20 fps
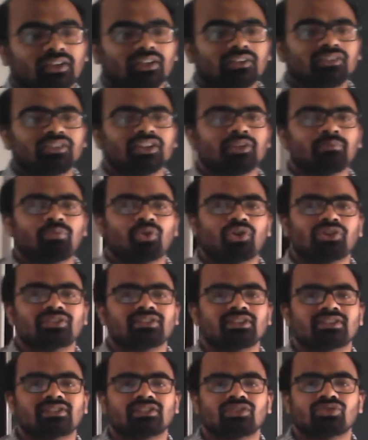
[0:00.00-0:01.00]

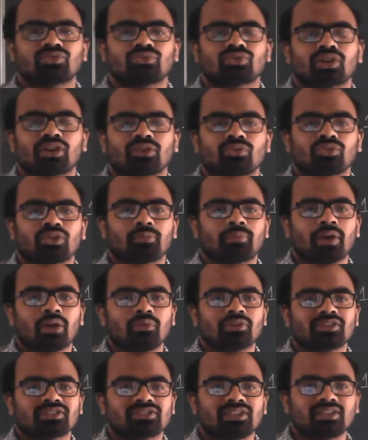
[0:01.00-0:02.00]
3.6 into 10 to the
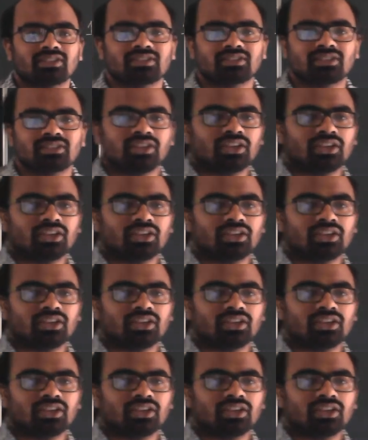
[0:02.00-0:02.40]
power 6